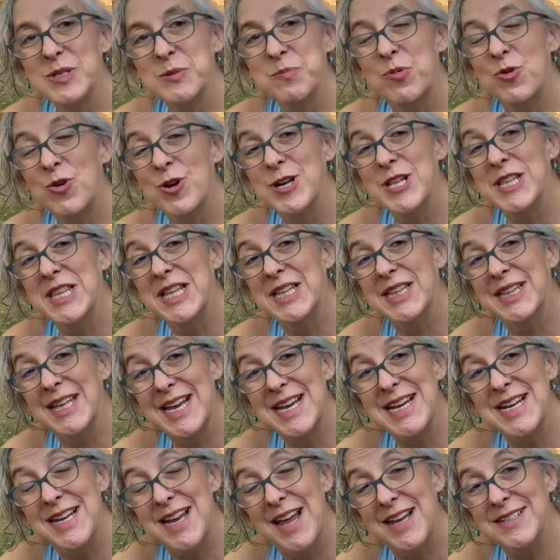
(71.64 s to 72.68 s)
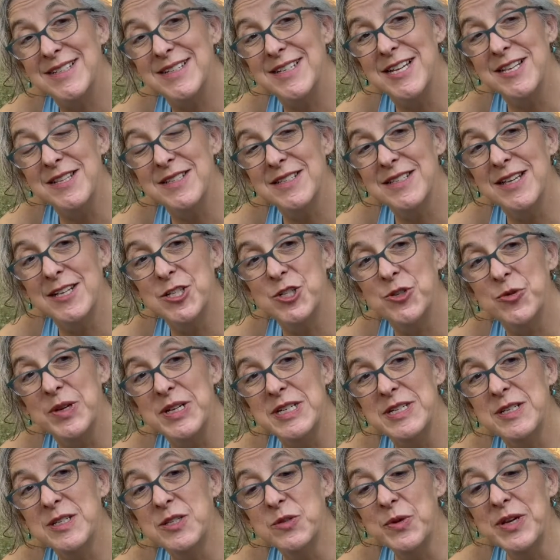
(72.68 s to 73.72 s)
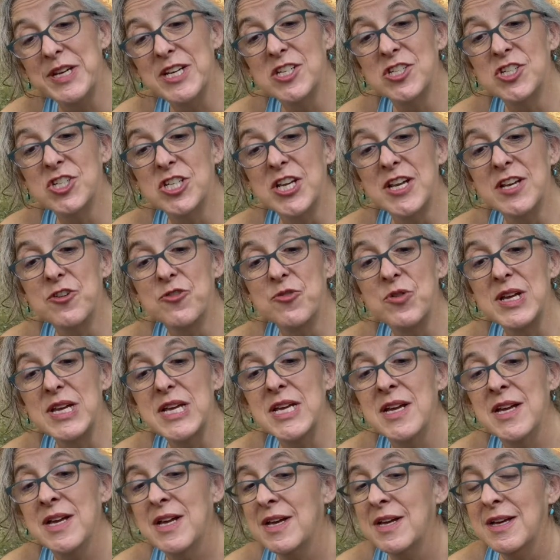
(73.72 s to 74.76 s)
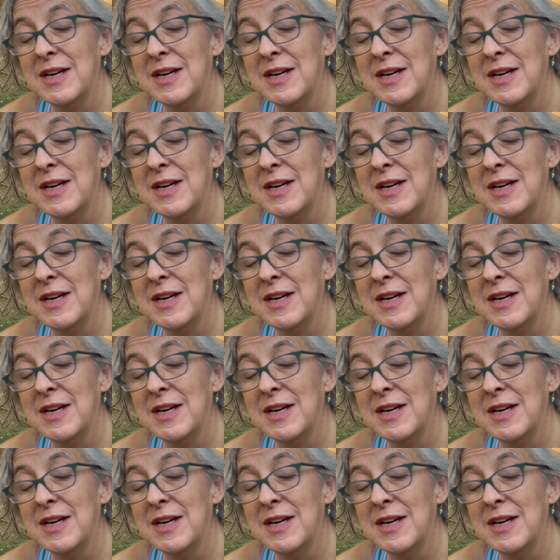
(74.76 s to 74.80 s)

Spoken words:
born in the late 19th century to Swedish gentry.